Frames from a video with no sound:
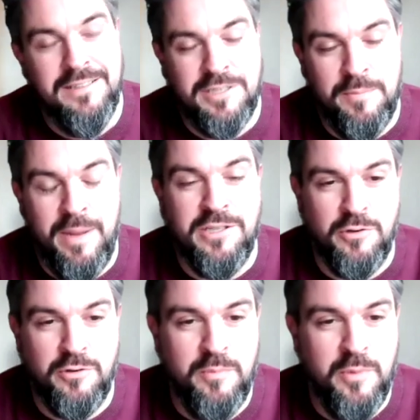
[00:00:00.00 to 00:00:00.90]
depends
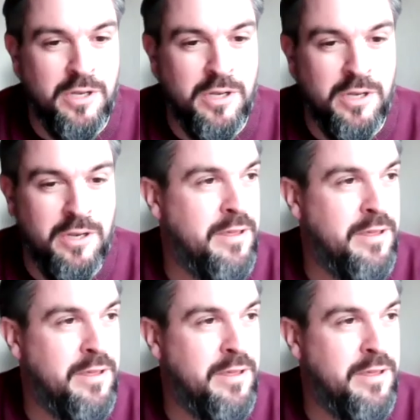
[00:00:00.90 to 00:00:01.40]
on your model.